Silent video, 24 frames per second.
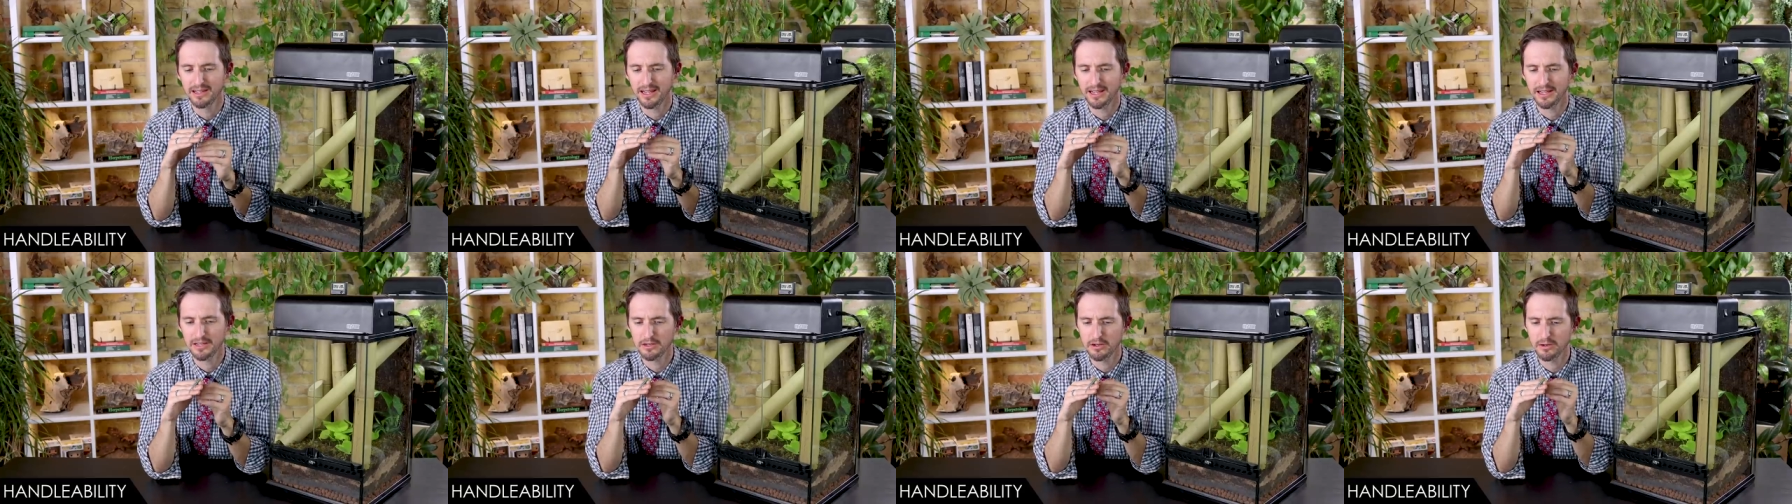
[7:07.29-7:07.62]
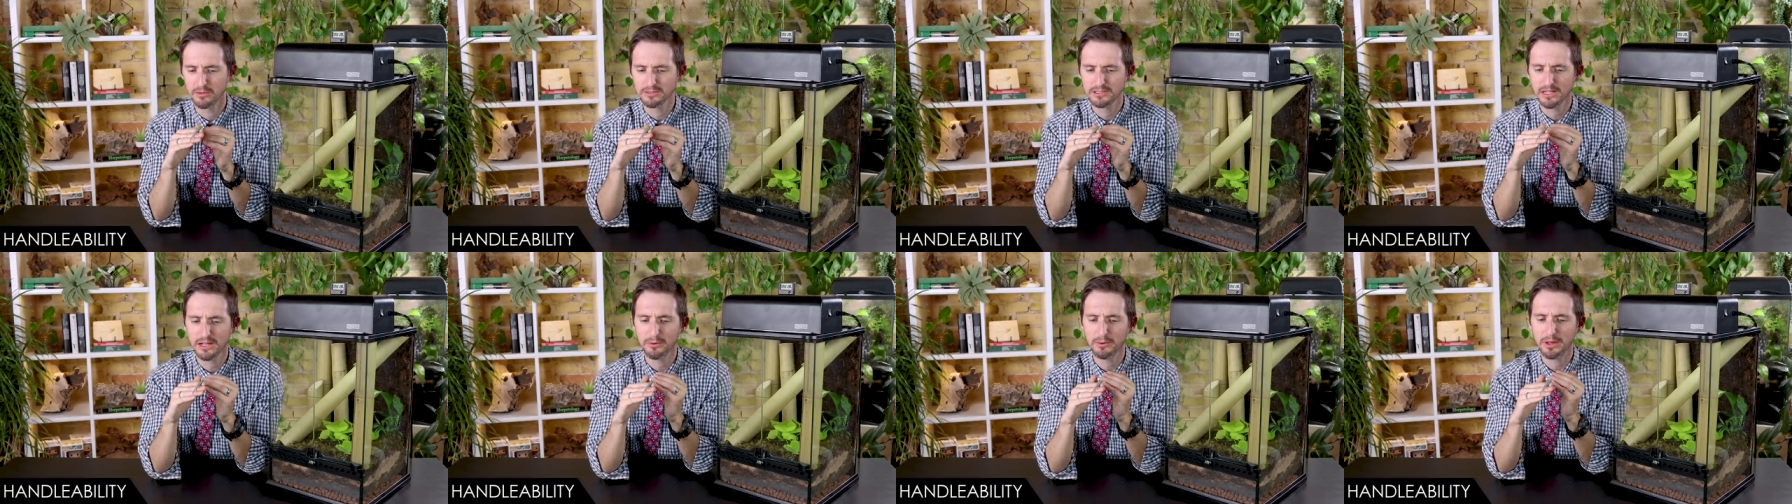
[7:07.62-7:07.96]
and
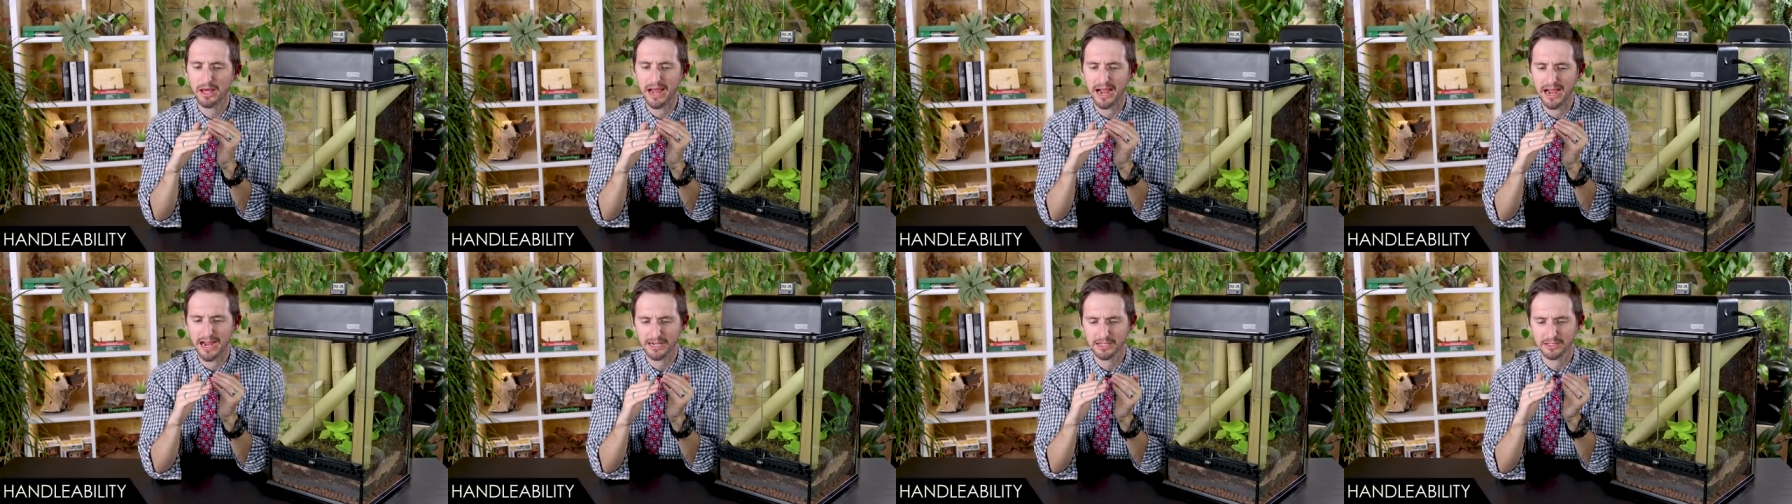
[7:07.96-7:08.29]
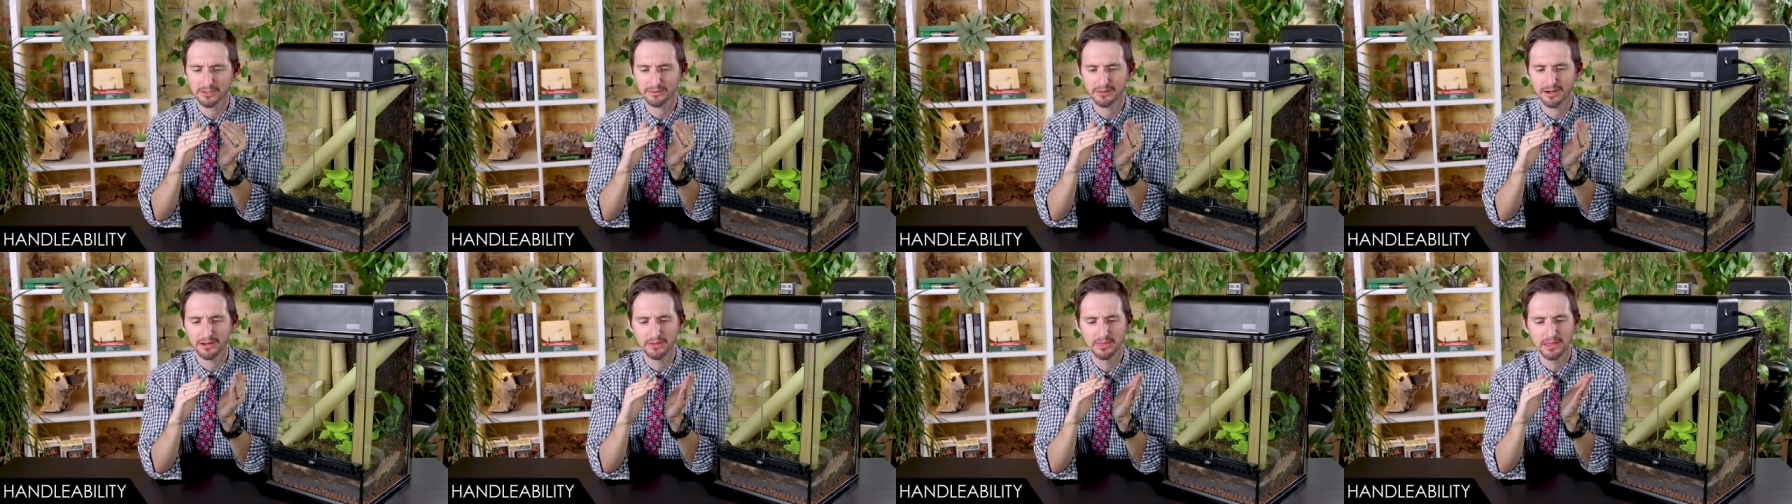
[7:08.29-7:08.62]
knows how to
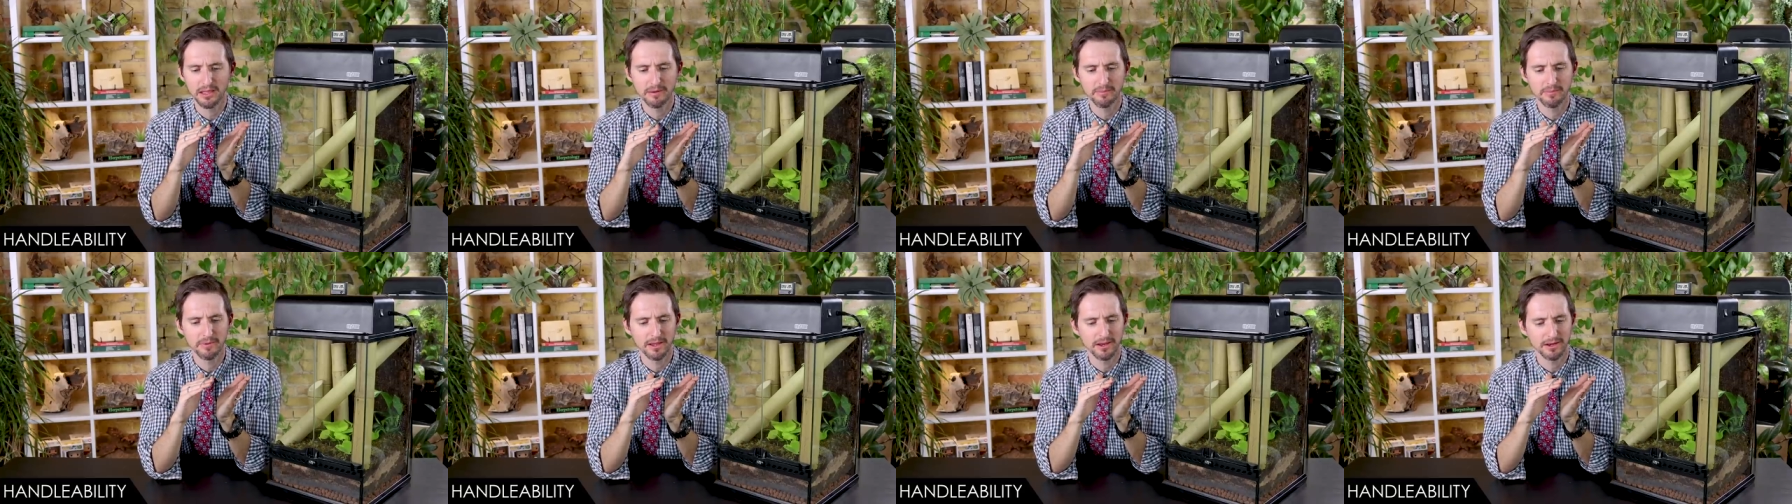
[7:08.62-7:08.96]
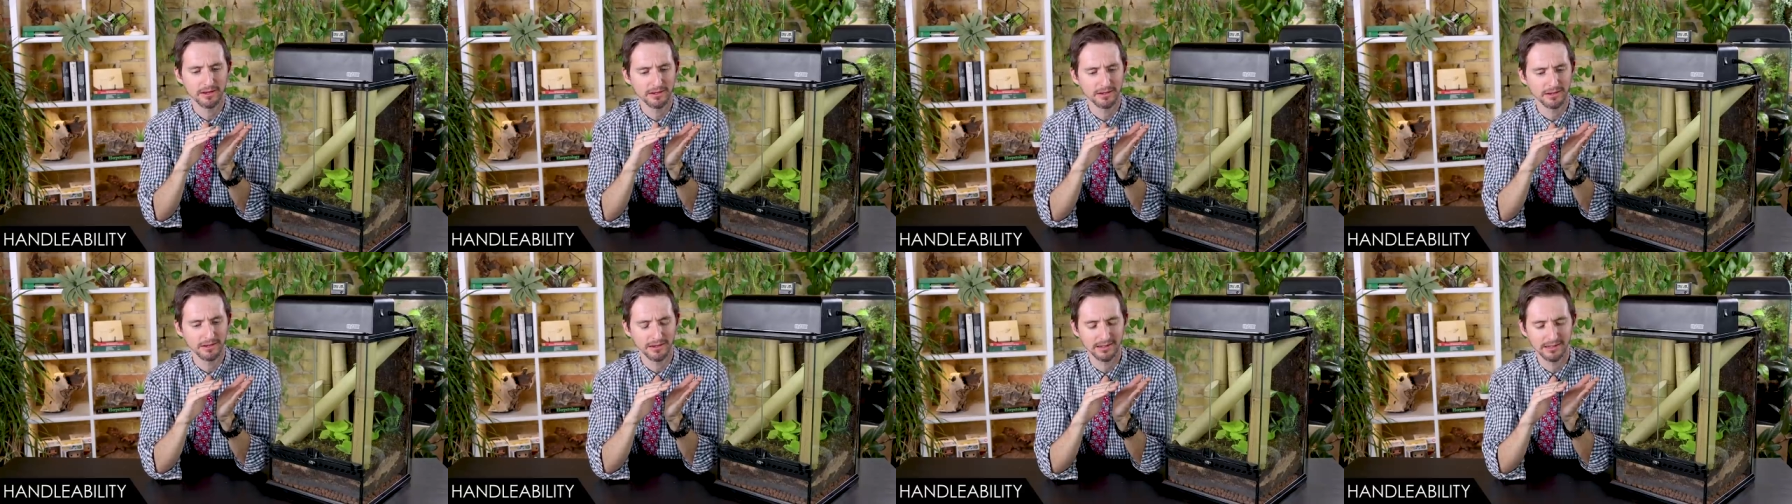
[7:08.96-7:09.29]
act around them
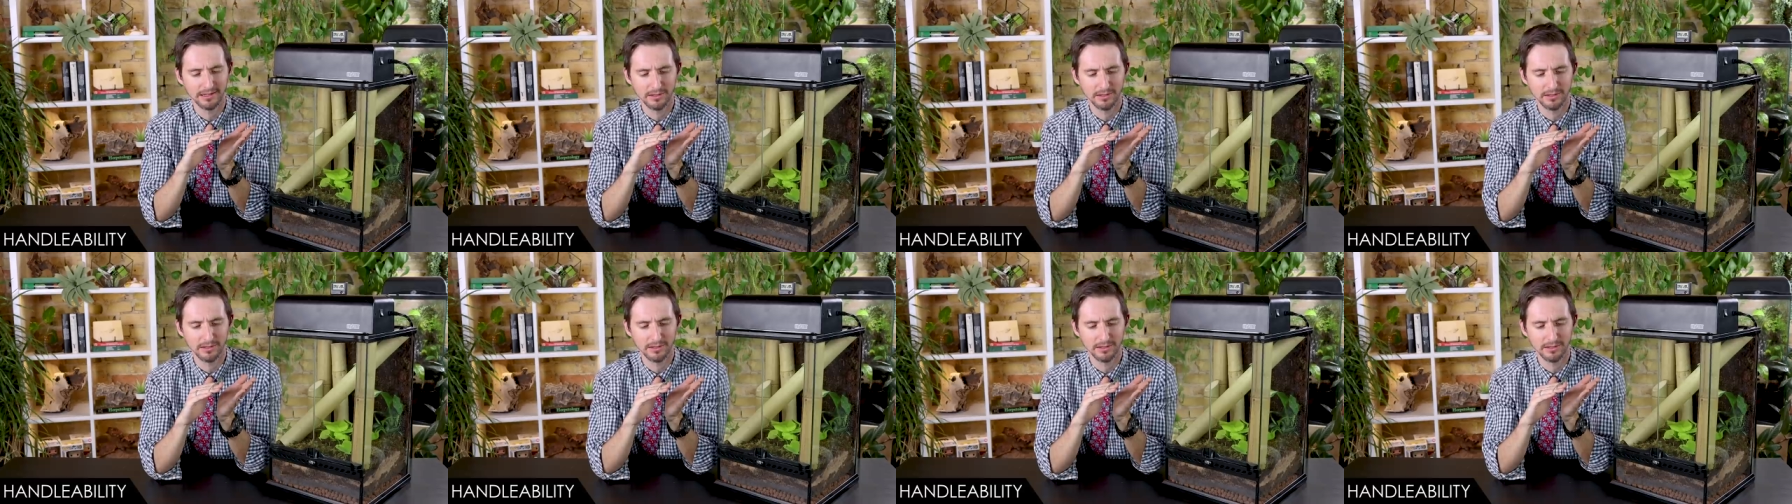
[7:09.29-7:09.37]
and,